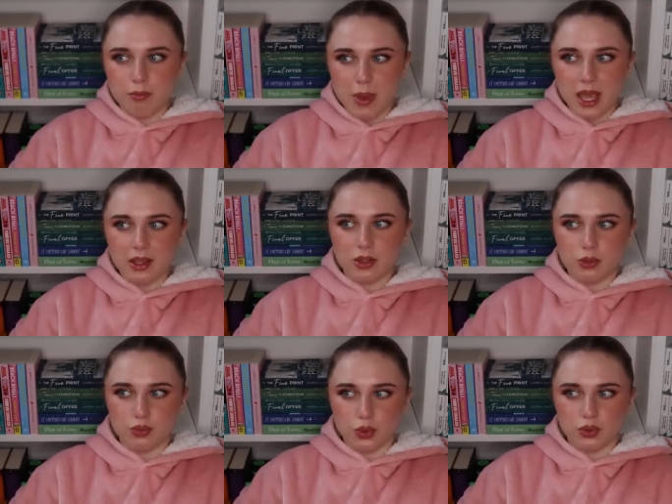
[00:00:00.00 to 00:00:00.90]
make
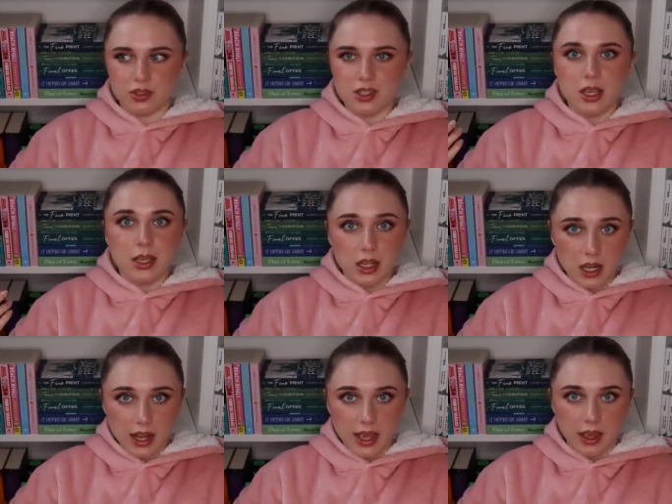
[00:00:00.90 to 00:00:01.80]
the rules
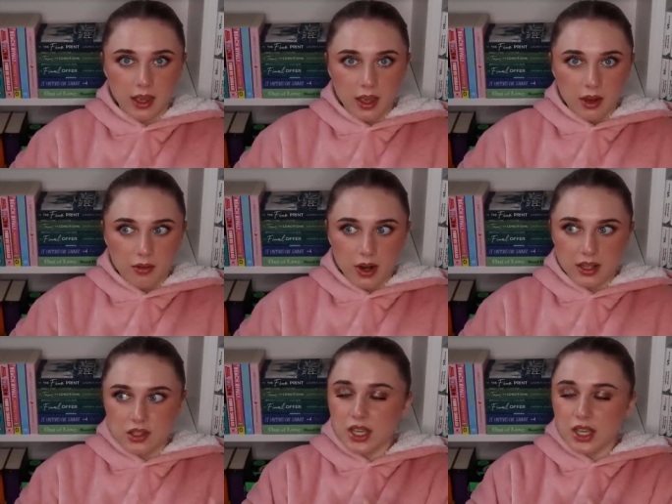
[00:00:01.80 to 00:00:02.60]
clear, right?